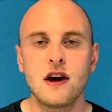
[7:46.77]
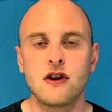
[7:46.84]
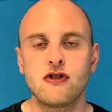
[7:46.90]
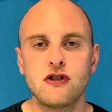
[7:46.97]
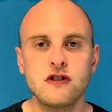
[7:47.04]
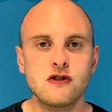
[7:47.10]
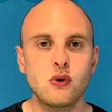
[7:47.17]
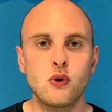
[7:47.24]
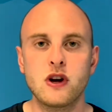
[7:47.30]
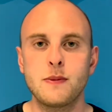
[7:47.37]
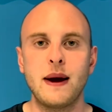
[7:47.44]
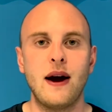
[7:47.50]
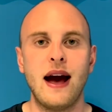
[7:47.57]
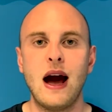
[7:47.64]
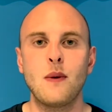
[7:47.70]
just talking
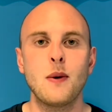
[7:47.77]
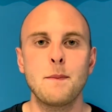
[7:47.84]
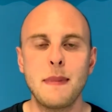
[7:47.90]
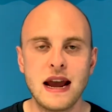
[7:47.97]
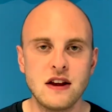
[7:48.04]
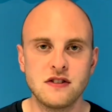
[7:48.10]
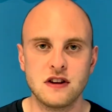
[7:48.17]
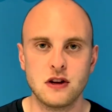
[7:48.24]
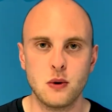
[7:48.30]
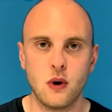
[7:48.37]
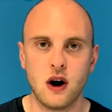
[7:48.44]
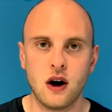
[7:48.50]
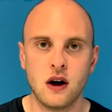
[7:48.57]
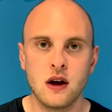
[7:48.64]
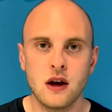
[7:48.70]
about how amazing you
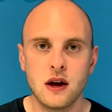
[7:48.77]
are.